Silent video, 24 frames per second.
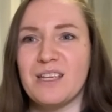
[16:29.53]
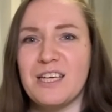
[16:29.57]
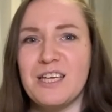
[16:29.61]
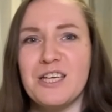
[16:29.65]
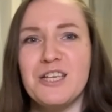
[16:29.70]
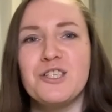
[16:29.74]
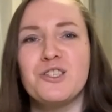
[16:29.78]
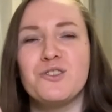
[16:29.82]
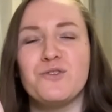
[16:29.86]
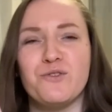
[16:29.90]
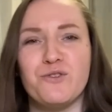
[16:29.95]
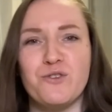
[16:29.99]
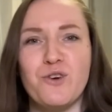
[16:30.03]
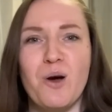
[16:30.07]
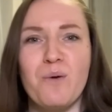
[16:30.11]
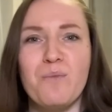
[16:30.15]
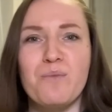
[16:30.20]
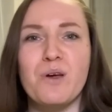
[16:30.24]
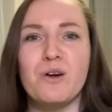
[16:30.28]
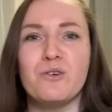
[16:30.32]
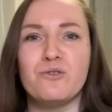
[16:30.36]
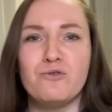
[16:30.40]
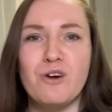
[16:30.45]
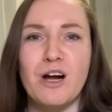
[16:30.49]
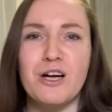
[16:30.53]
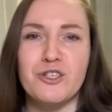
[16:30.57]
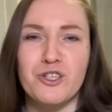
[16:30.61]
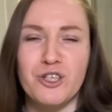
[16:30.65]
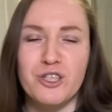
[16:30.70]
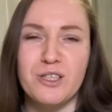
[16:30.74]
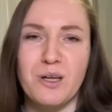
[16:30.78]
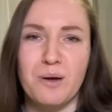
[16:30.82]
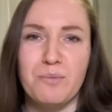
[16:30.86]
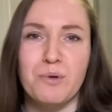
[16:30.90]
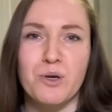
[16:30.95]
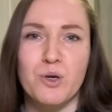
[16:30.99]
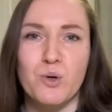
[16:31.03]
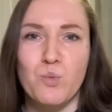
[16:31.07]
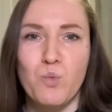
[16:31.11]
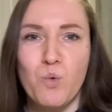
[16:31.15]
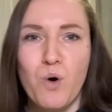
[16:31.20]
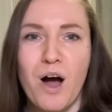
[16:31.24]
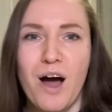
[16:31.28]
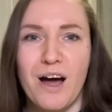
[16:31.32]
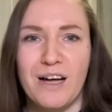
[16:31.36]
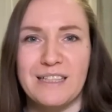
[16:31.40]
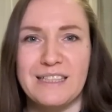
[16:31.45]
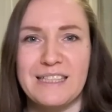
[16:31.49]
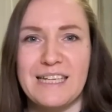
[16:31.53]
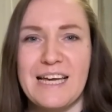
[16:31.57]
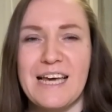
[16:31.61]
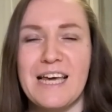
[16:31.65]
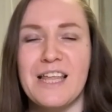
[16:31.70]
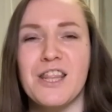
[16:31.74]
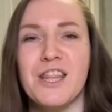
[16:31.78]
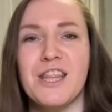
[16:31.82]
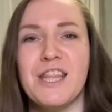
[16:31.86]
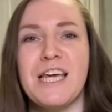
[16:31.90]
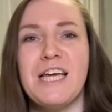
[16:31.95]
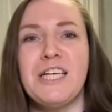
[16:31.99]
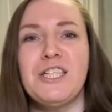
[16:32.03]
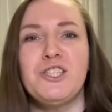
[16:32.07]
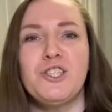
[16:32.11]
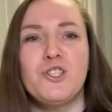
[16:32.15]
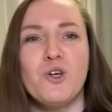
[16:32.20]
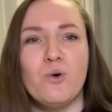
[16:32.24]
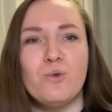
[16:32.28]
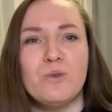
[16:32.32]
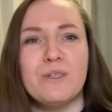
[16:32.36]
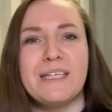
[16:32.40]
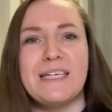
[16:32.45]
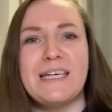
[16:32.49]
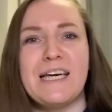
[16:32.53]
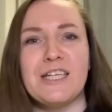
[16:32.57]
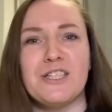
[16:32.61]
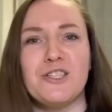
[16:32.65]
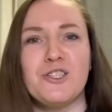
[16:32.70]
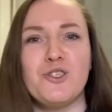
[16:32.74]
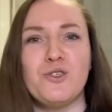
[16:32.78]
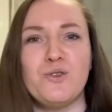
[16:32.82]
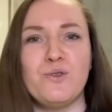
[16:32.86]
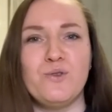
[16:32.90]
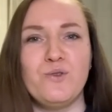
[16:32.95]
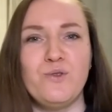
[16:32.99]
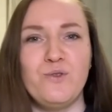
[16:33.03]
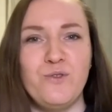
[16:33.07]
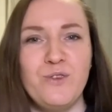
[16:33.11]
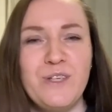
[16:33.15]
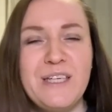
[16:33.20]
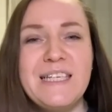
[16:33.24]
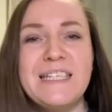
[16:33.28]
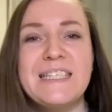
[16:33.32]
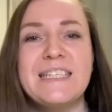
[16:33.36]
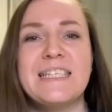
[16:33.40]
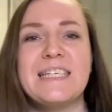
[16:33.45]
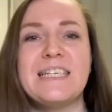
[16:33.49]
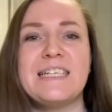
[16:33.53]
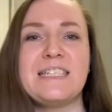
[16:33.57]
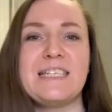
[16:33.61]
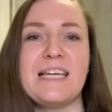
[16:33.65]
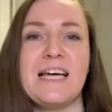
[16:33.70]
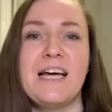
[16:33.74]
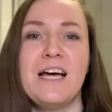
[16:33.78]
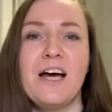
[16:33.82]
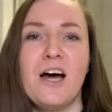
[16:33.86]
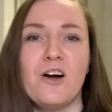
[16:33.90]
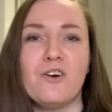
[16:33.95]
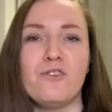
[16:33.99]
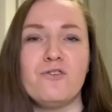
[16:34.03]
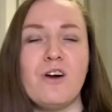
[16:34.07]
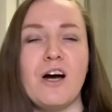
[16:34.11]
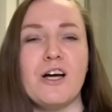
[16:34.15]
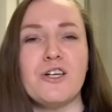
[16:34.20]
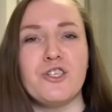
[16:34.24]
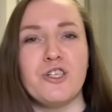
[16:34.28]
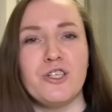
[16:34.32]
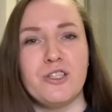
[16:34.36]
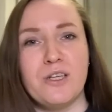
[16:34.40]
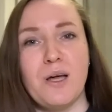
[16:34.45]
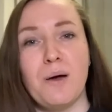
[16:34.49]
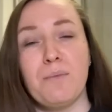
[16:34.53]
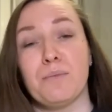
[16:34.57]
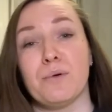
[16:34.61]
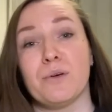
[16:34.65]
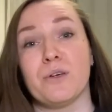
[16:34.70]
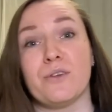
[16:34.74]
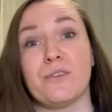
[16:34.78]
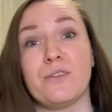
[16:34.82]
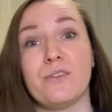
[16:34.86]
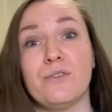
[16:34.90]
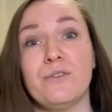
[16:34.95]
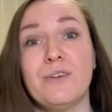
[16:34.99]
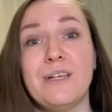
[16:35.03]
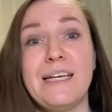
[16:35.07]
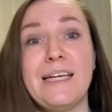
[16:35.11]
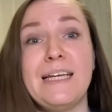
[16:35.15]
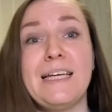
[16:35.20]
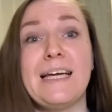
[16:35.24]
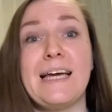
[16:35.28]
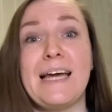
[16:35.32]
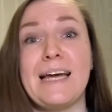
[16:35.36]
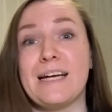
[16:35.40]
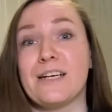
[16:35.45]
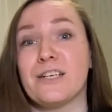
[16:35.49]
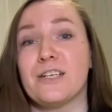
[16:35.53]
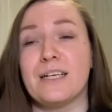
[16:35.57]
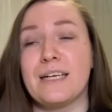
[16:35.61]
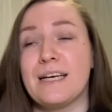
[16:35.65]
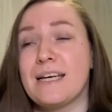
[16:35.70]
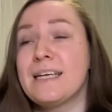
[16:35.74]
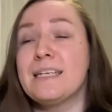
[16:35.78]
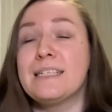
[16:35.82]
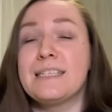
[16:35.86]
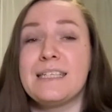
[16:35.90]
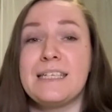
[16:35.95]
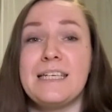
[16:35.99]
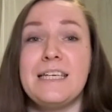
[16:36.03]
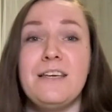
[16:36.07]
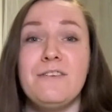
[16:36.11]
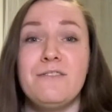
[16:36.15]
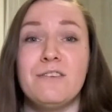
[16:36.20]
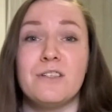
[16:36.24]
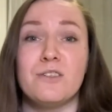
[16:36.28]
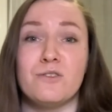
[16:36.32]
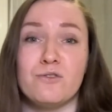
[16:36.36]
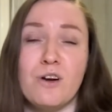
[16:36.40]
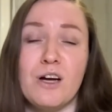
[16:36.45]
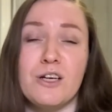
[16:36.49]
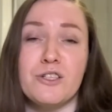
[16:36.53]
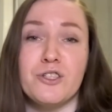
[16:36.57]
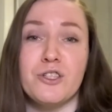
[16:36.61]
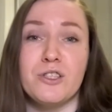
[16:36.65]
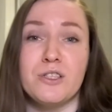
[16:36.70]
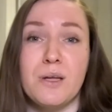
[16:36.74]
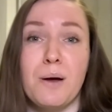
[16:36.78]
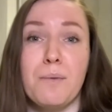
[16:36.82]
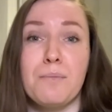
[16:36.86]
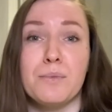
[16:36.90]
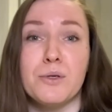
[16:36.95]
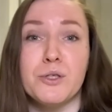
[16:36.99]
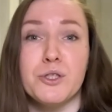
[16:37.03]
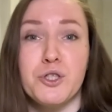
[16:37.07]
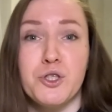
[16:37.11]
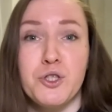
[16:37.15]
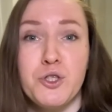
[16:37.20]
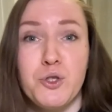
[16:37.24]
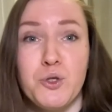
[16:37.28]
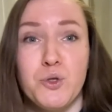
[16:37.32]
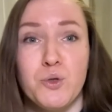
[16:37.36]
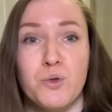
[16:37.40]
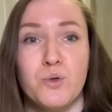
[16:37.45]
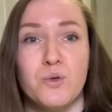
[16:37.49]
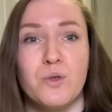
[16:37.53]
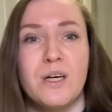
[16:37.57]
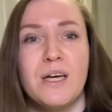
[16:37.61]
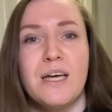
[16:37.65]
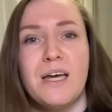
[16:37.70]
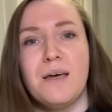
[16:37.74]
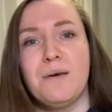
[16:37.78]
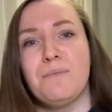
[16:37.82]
is from Russia number one, and they don't get to visit Russia number three and even Russia number two,